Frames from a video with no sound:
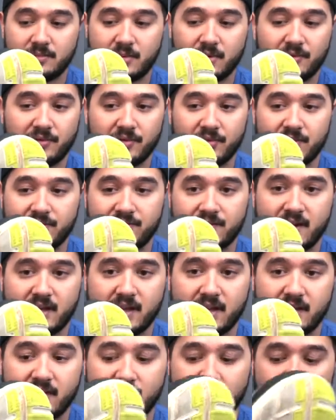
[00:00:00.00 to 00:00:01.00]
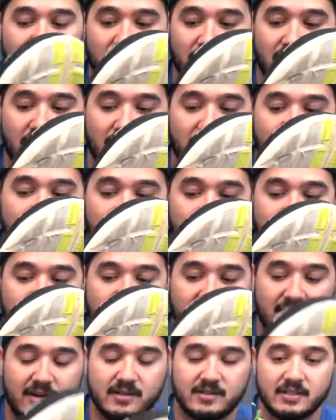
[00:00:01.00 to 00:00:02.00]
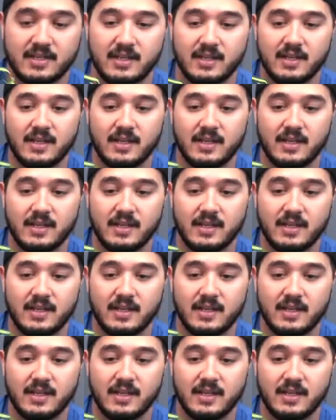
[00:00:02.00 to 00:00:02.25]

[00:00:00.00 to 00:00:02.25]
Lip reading: perfectly fine, really good, no tears.